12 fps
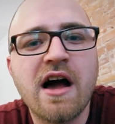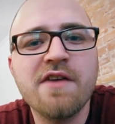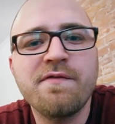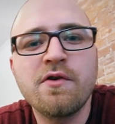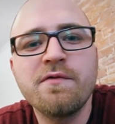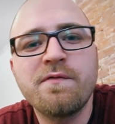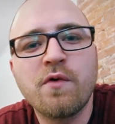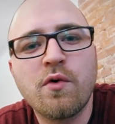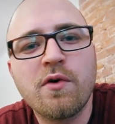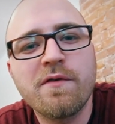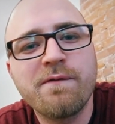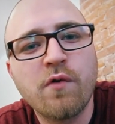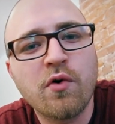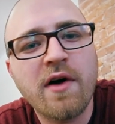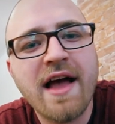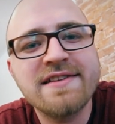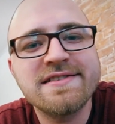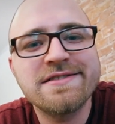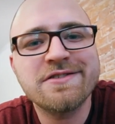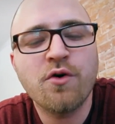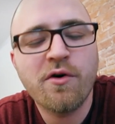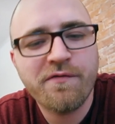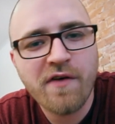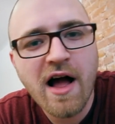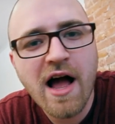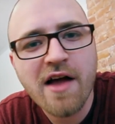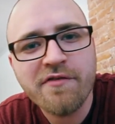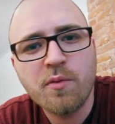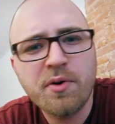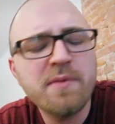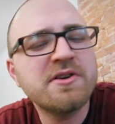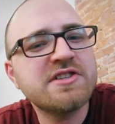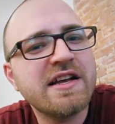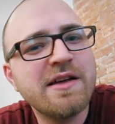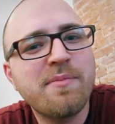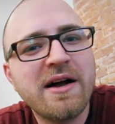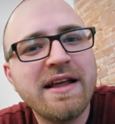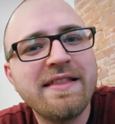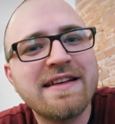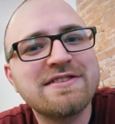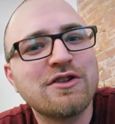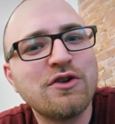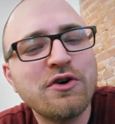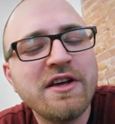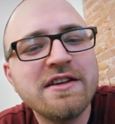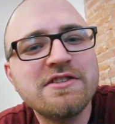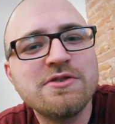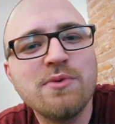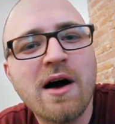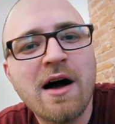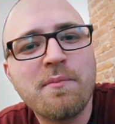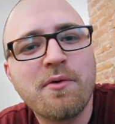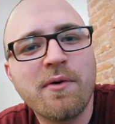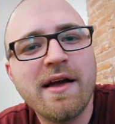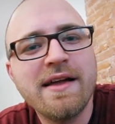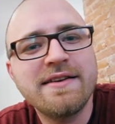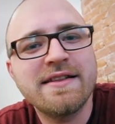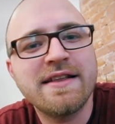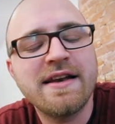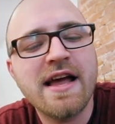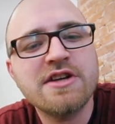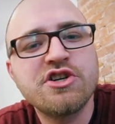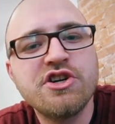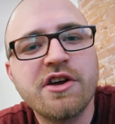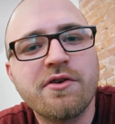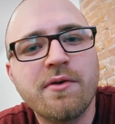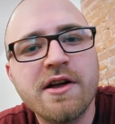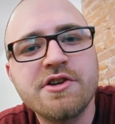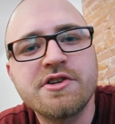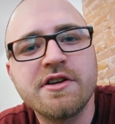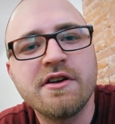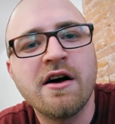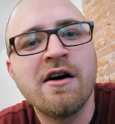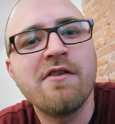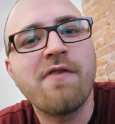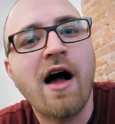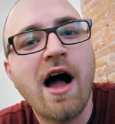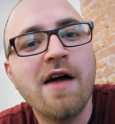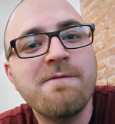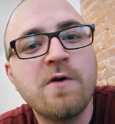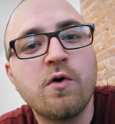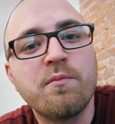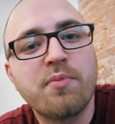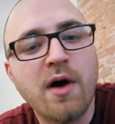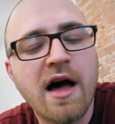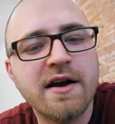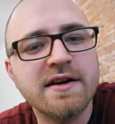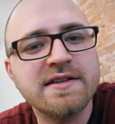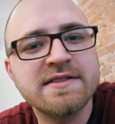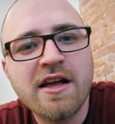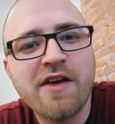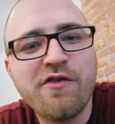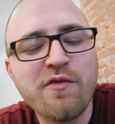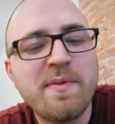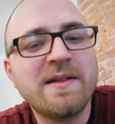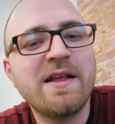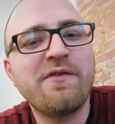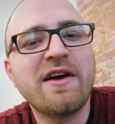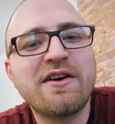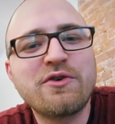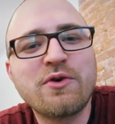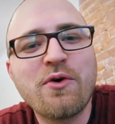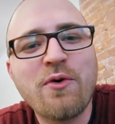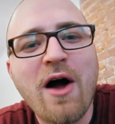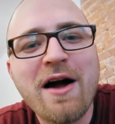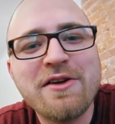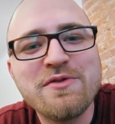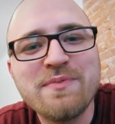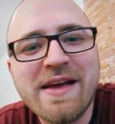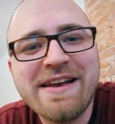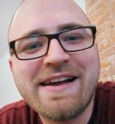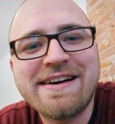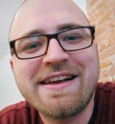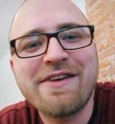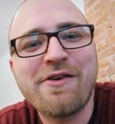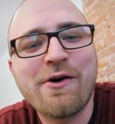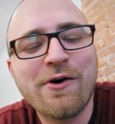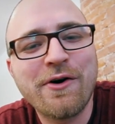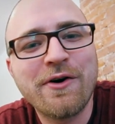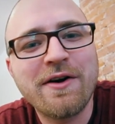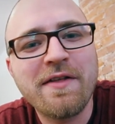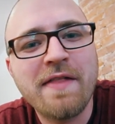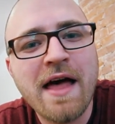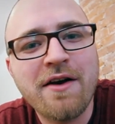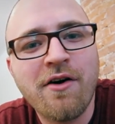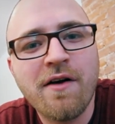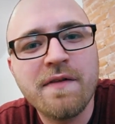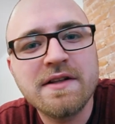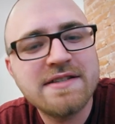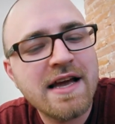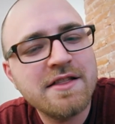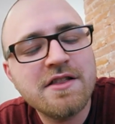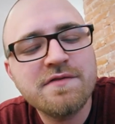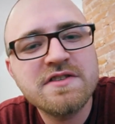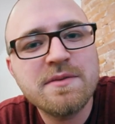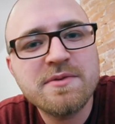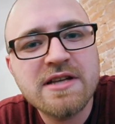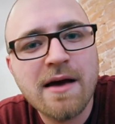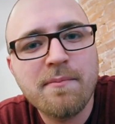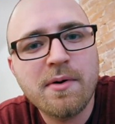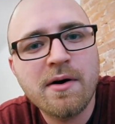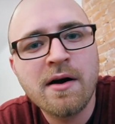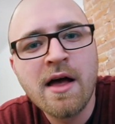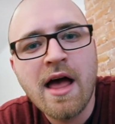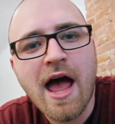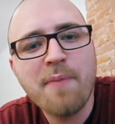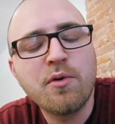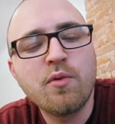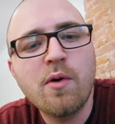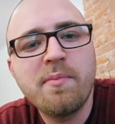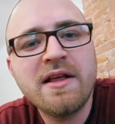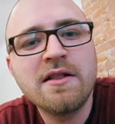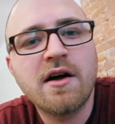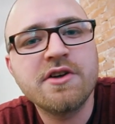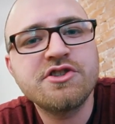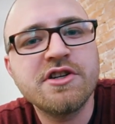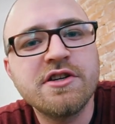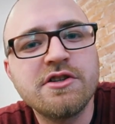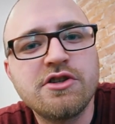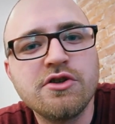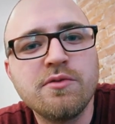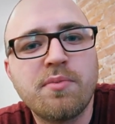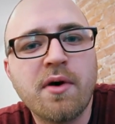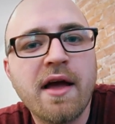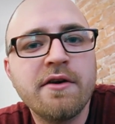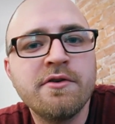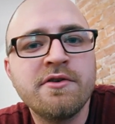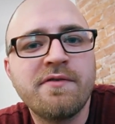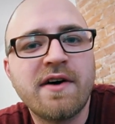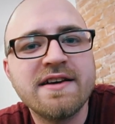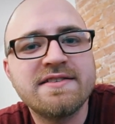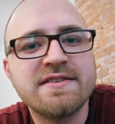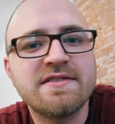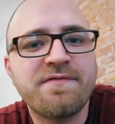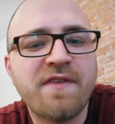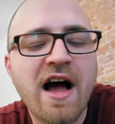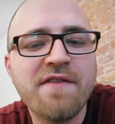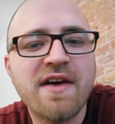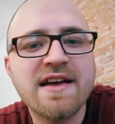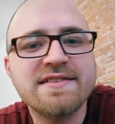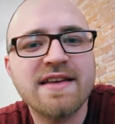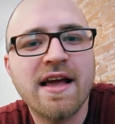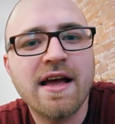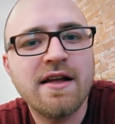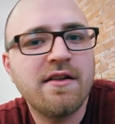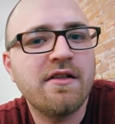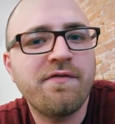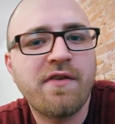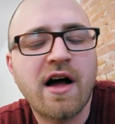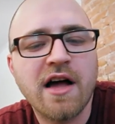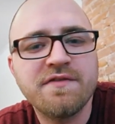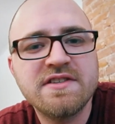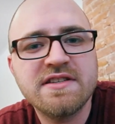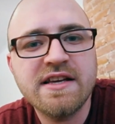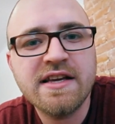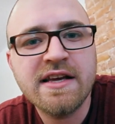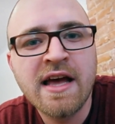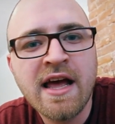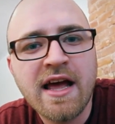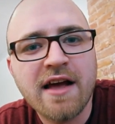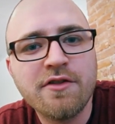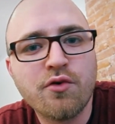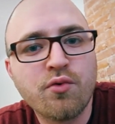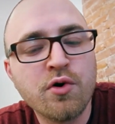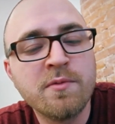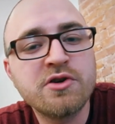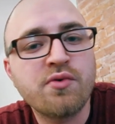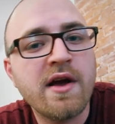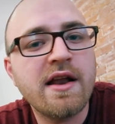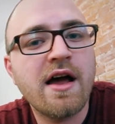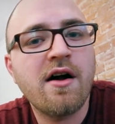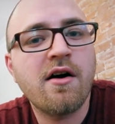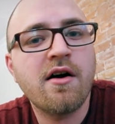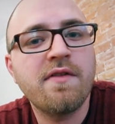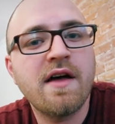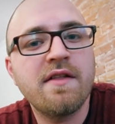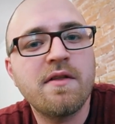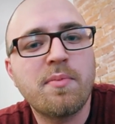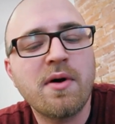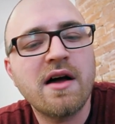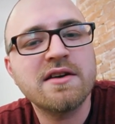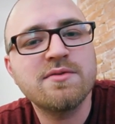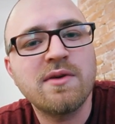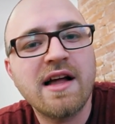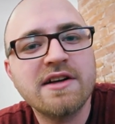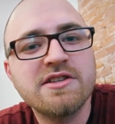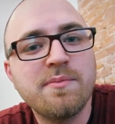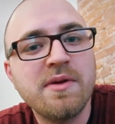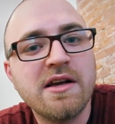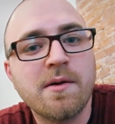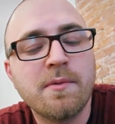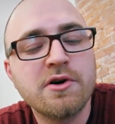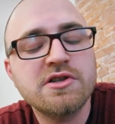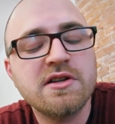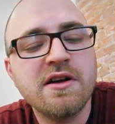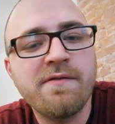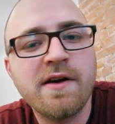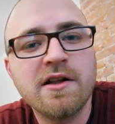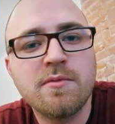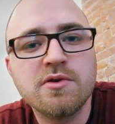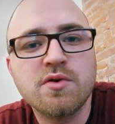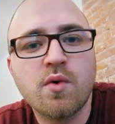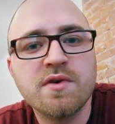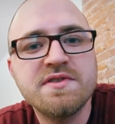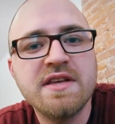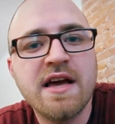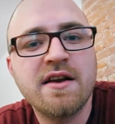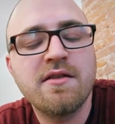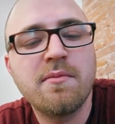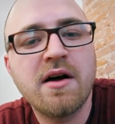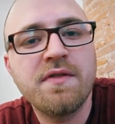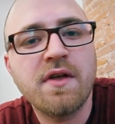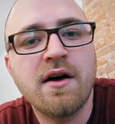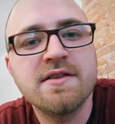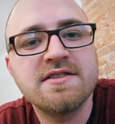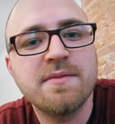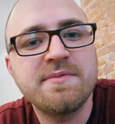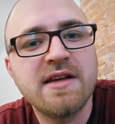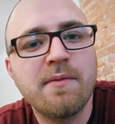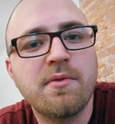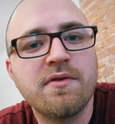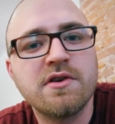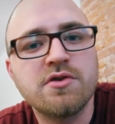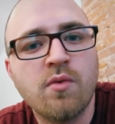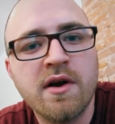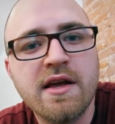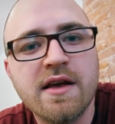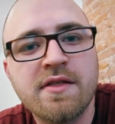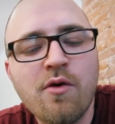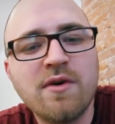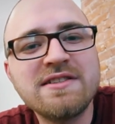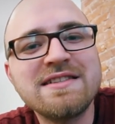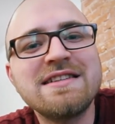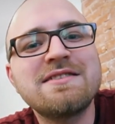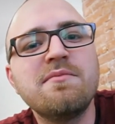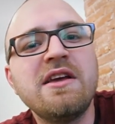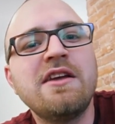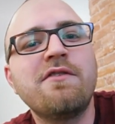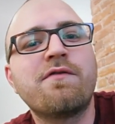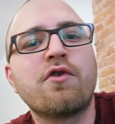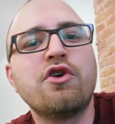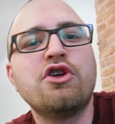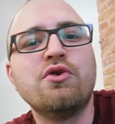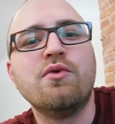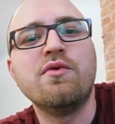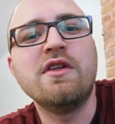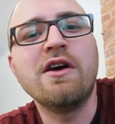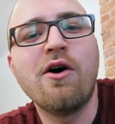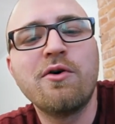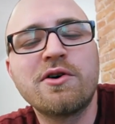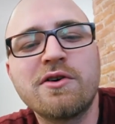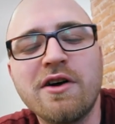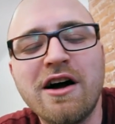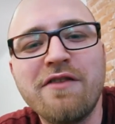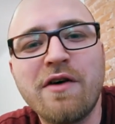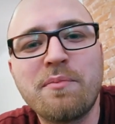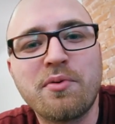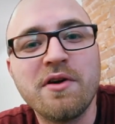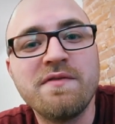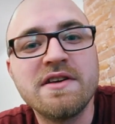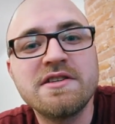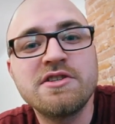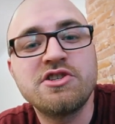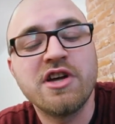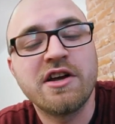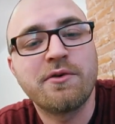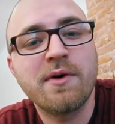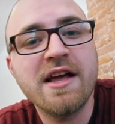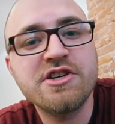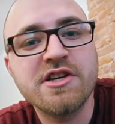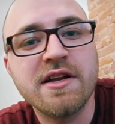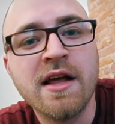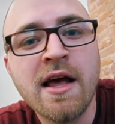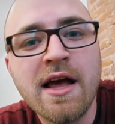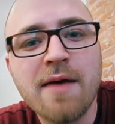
iPhone 4, 4S, or 5, or pretty much anybody that's looking to upgrade to the next generation of iPhone products. If you've been living under a rock, you may not have heard that on the 10th of September, Apple will be launching two brand new devices, the 5S and the 5C, and the rumors right now are that the products will actually be commercially available towards the end of the month on September the 20th. What does this mean for you, the owner of a pre previous generation.